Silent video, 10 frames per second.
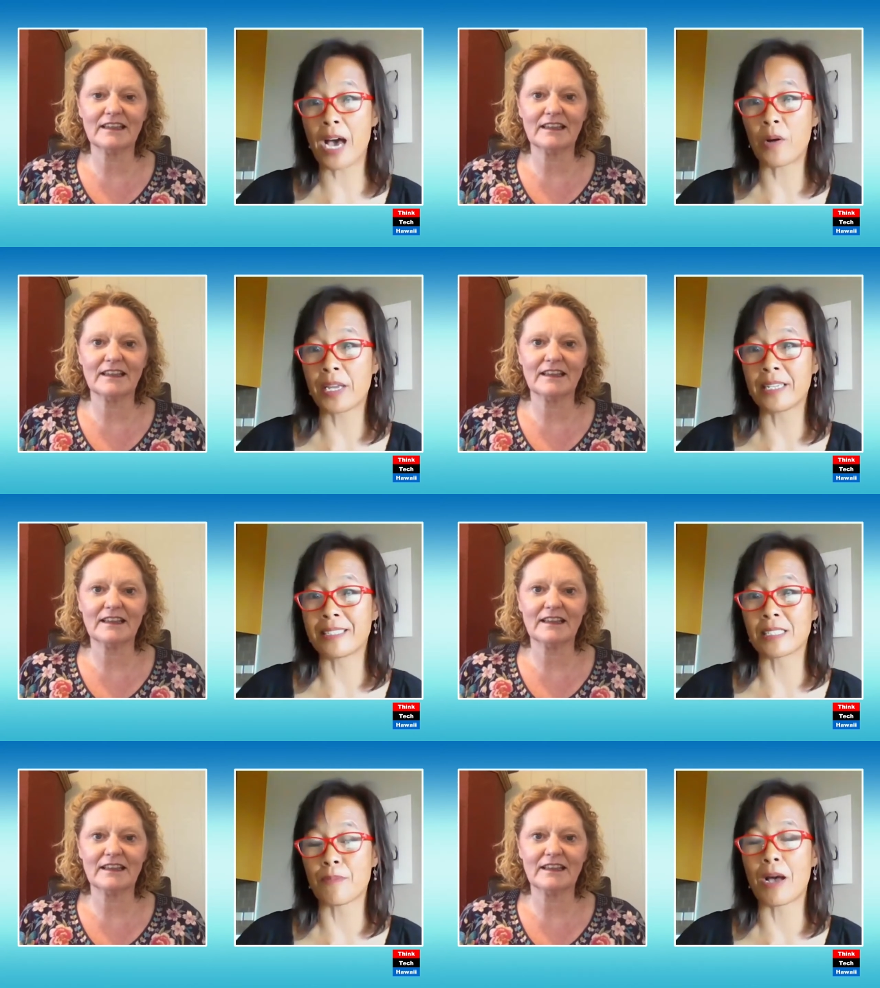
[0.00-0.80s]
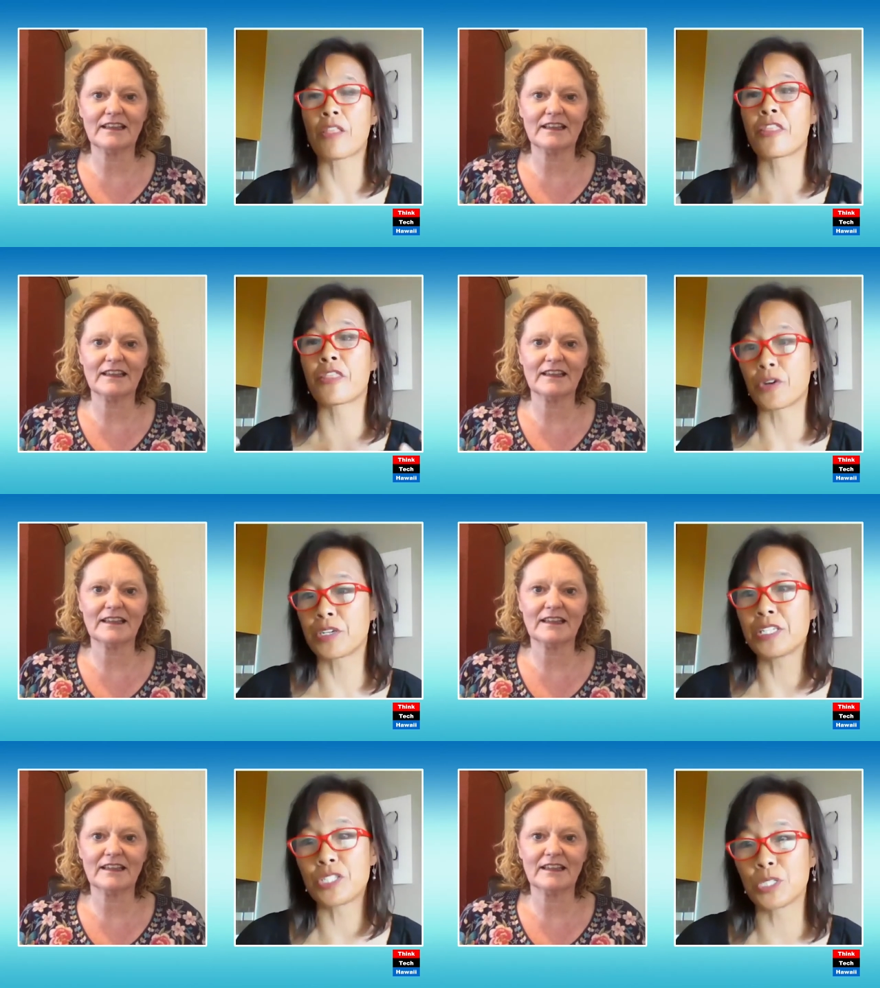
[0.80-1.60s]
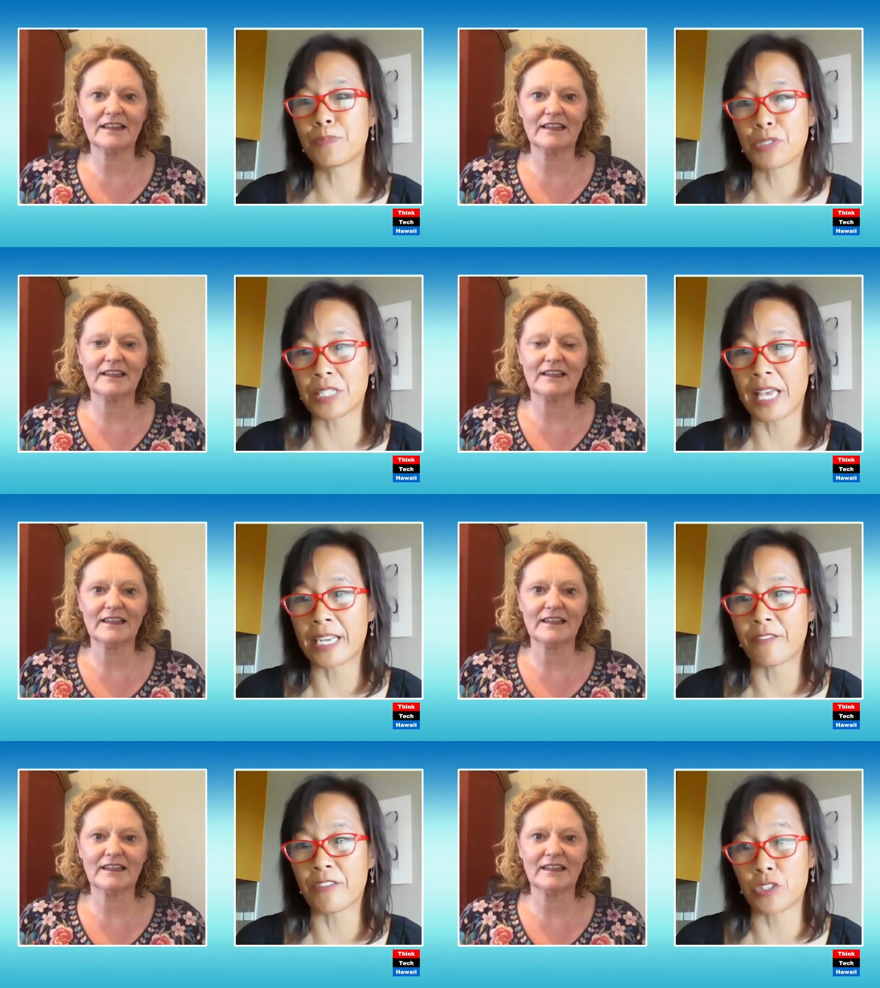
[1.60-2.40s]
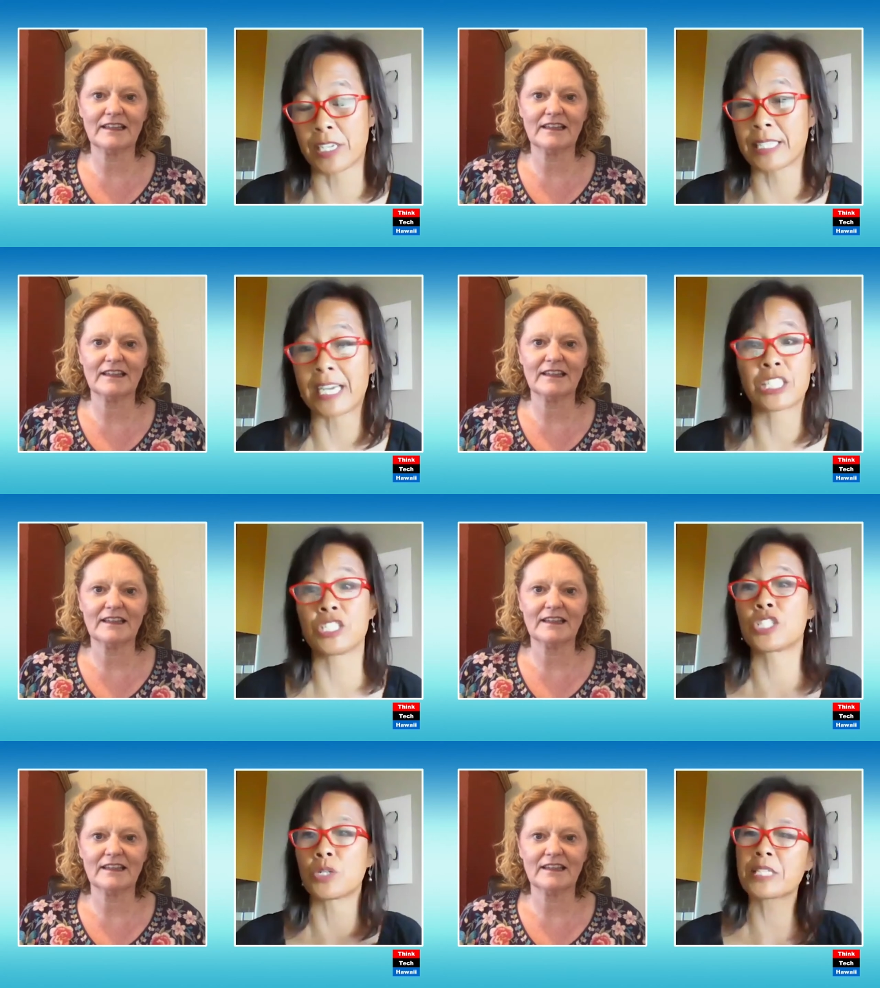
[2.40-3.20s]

Speaker 1: Maui does about thirty-two percent of the transactions.